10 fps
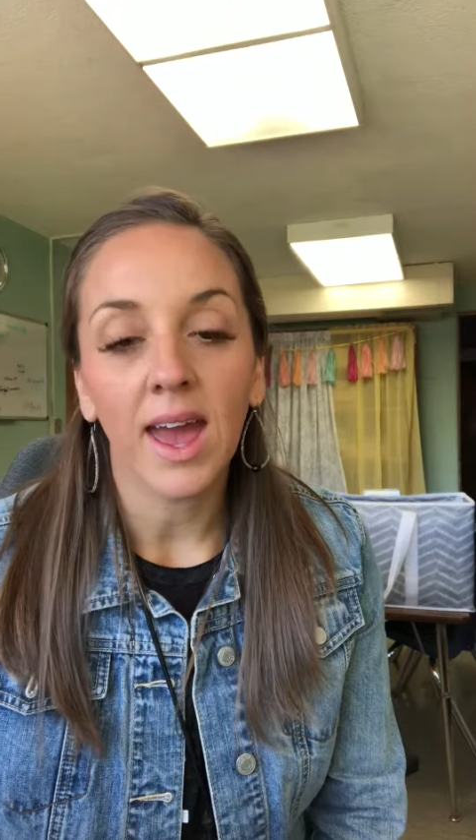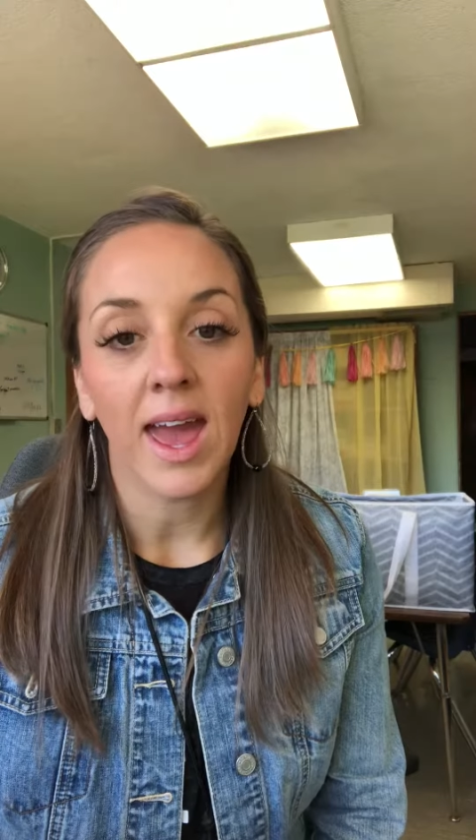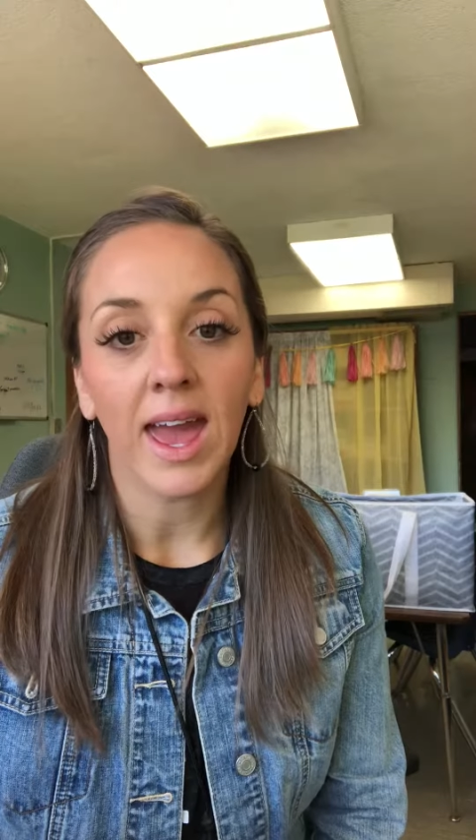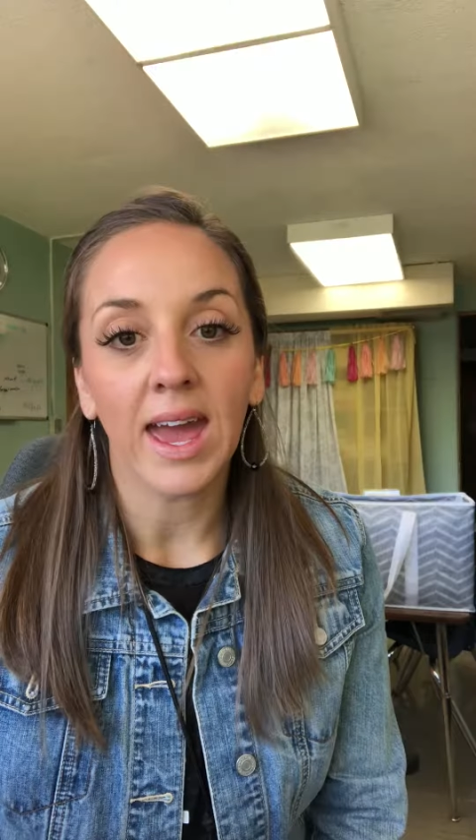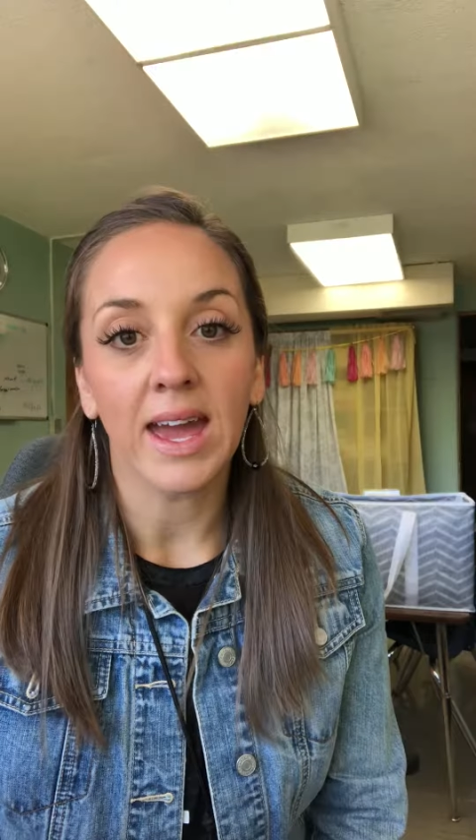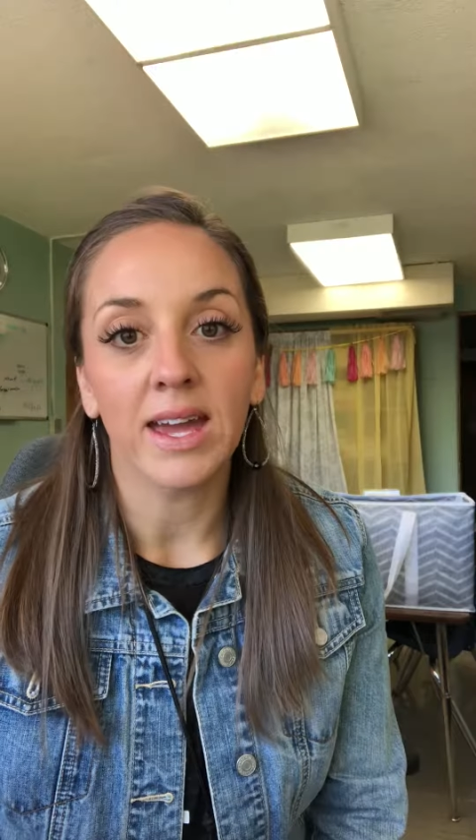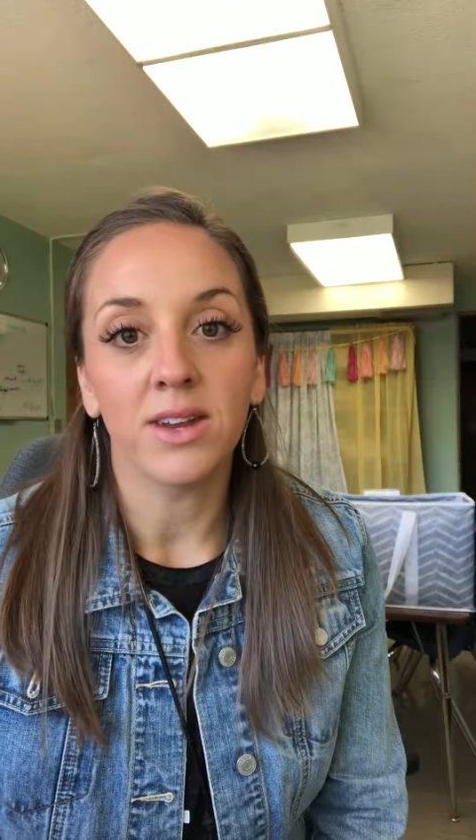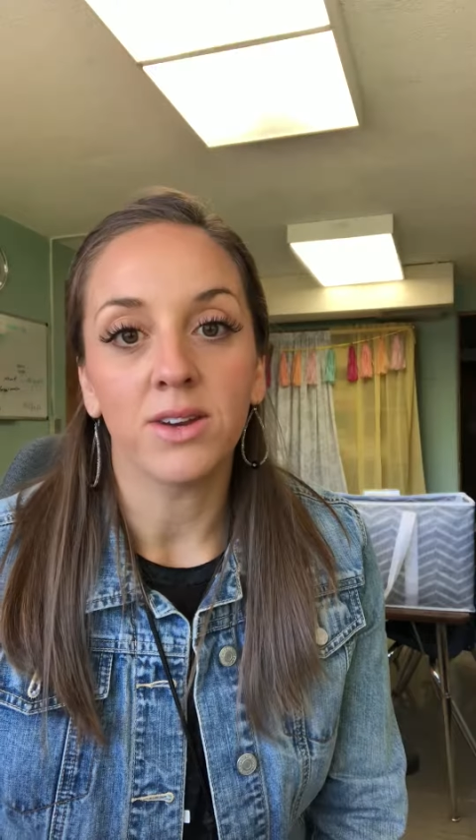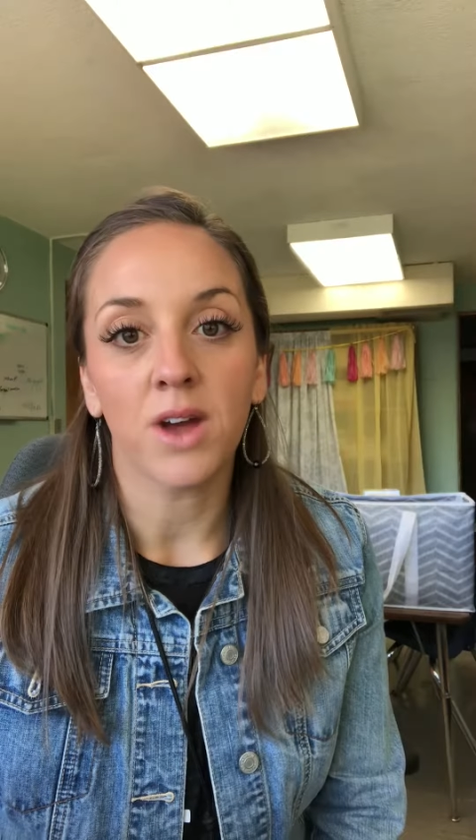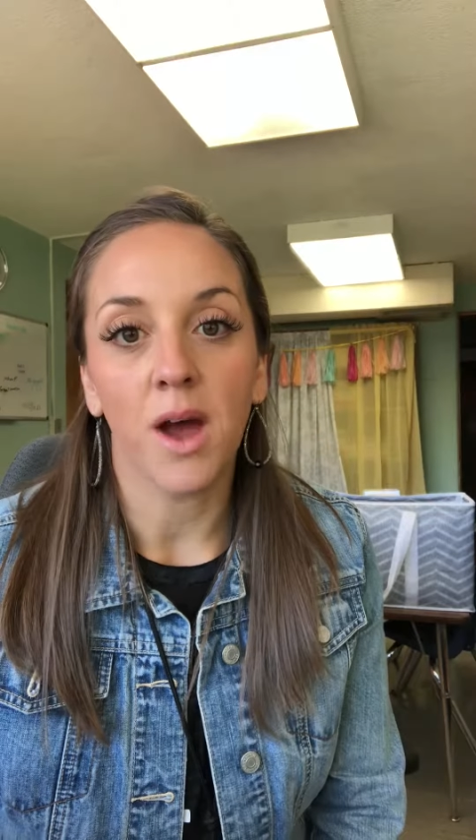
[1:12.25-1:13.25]

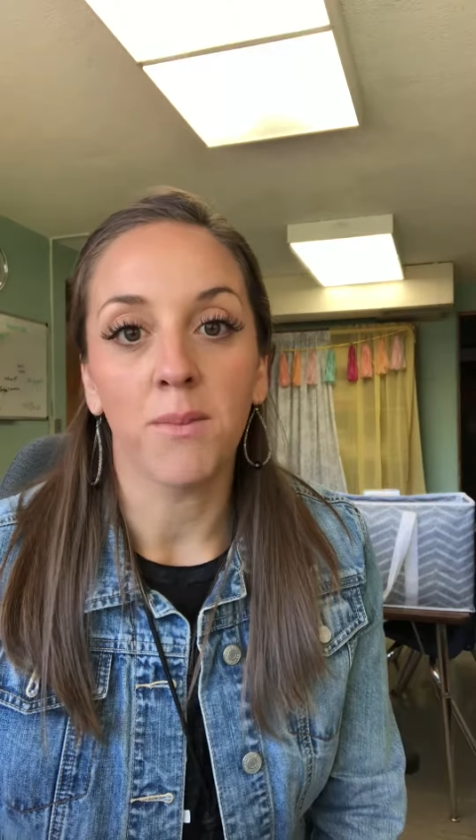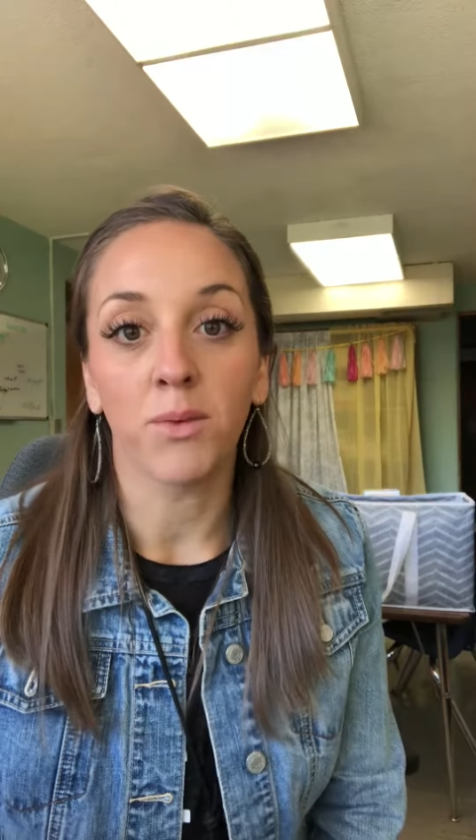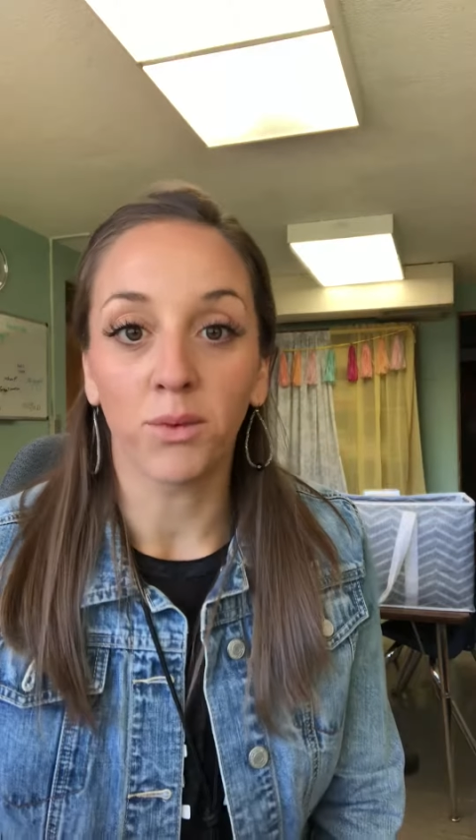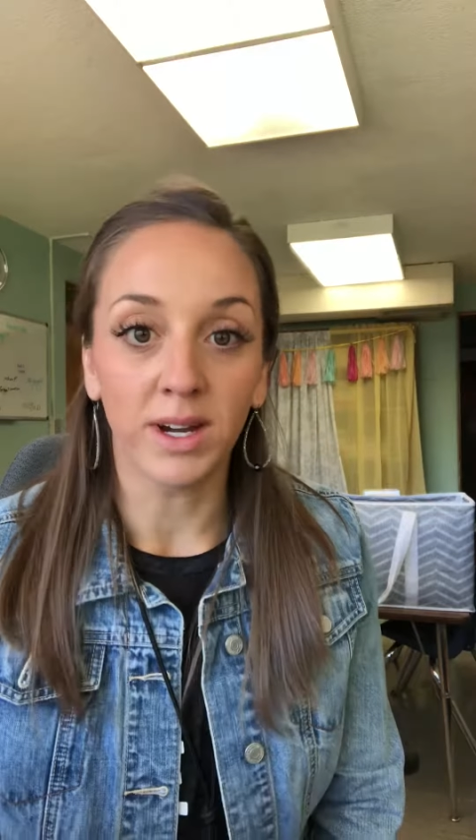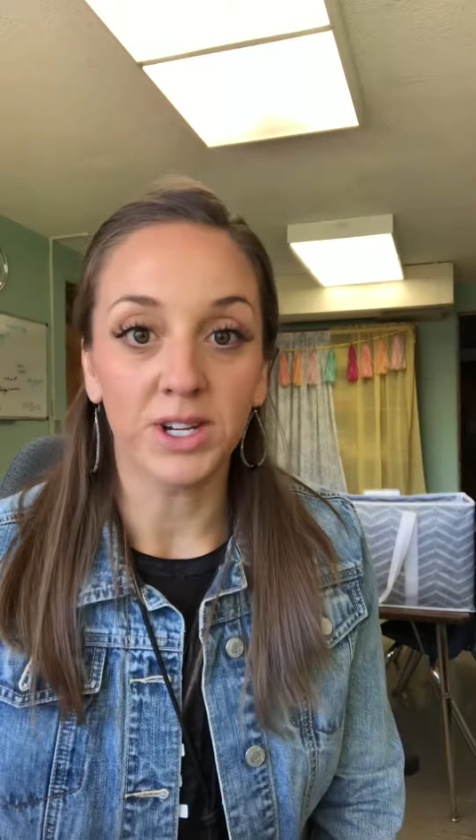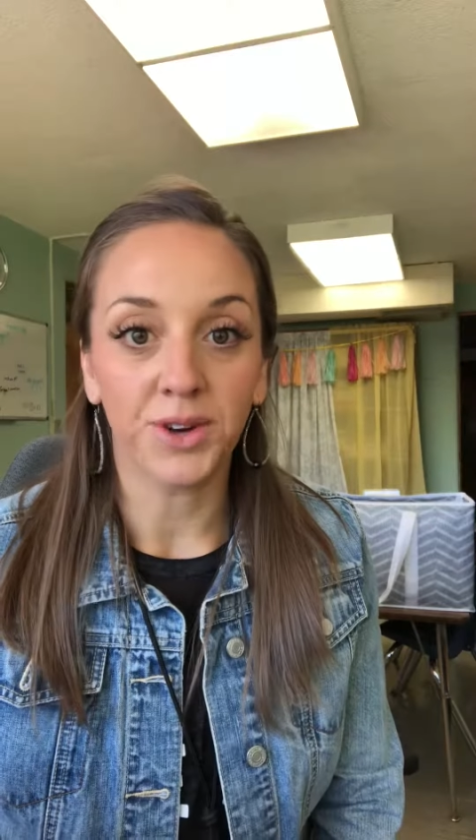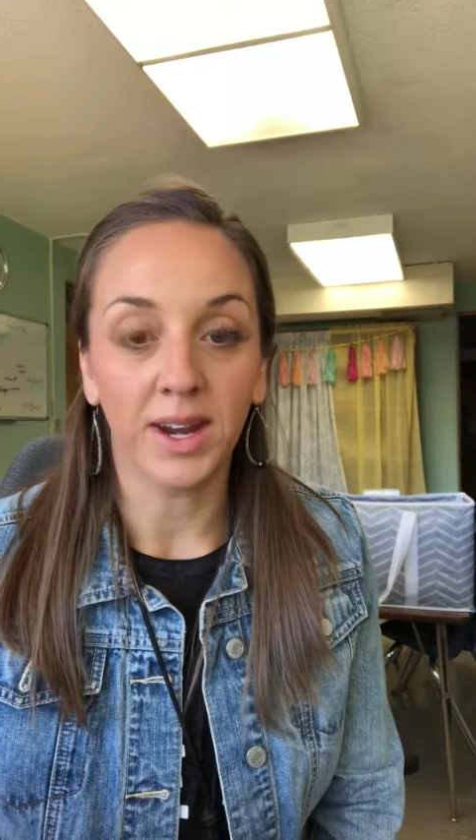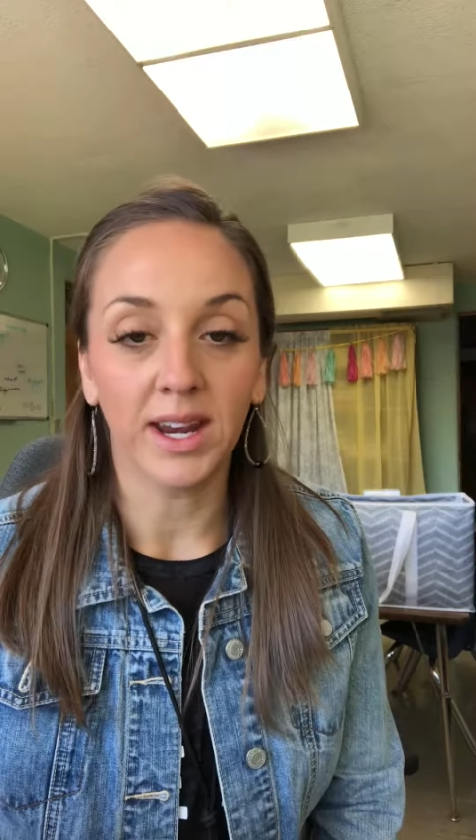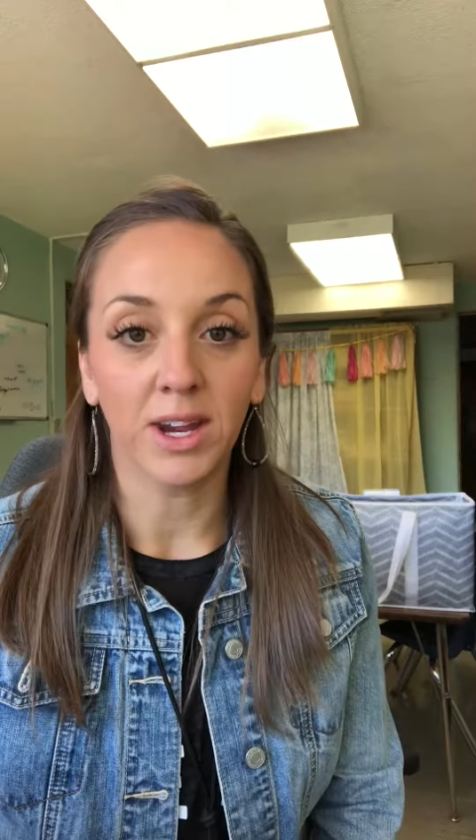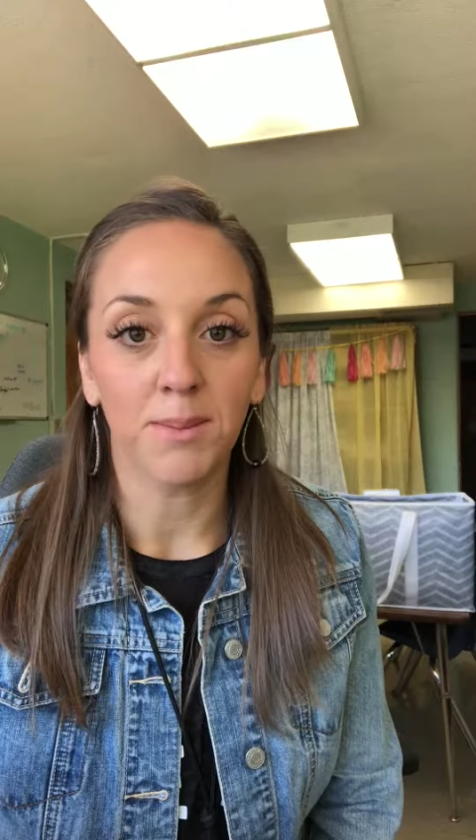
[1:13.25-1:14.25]
and um,
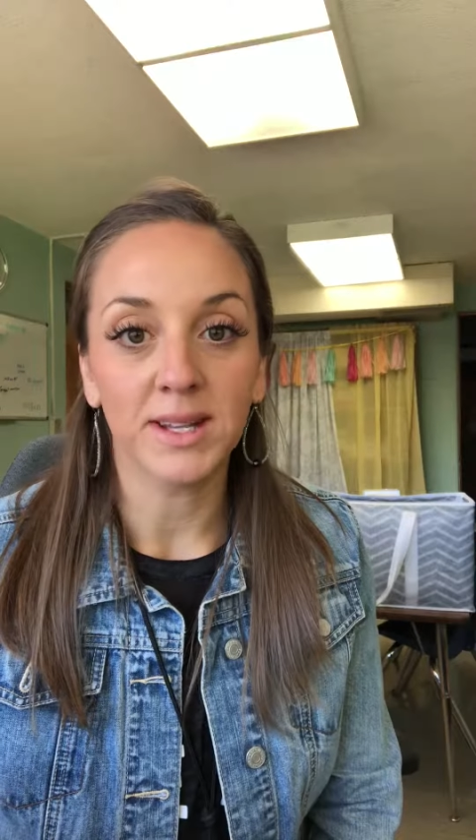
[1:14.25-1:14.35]
retraining your